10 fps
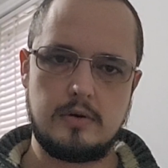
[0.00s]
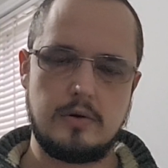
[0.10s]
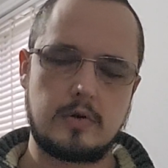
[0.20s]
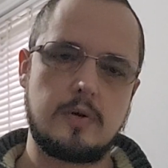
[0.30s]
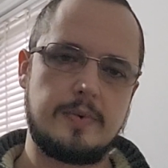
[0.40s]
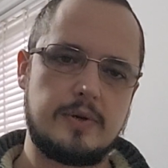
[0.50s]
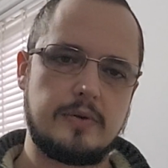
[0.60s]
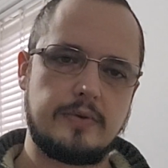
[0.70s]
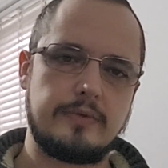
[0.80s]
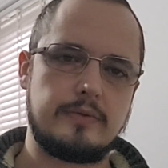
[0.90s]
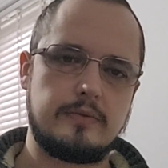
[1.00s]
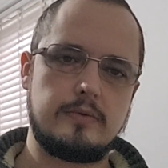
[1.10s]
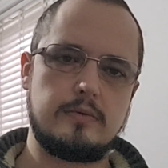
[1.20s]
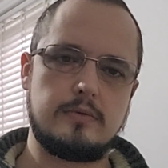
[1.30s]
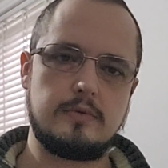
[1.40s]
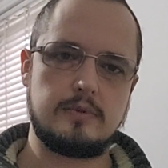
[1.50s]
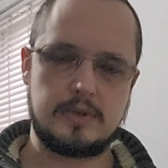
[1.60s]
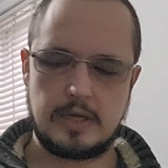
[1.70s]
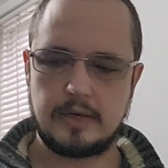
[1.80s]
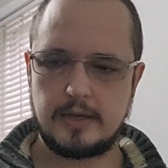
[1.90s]
not going to be doing
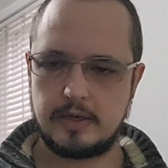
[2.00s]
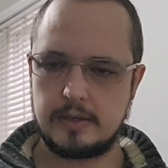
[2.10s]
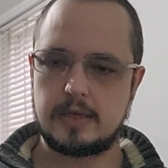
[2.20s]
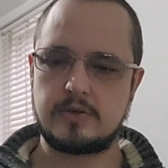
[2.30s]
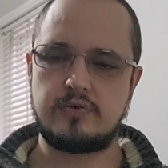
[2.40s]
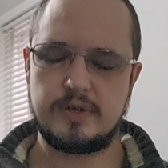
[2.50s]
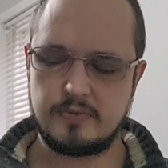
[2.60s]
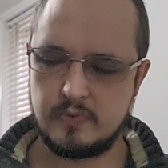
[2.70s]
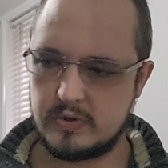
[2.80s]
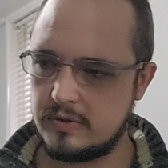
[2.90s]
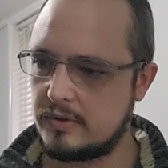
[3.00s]
Sunday because that's Christmas.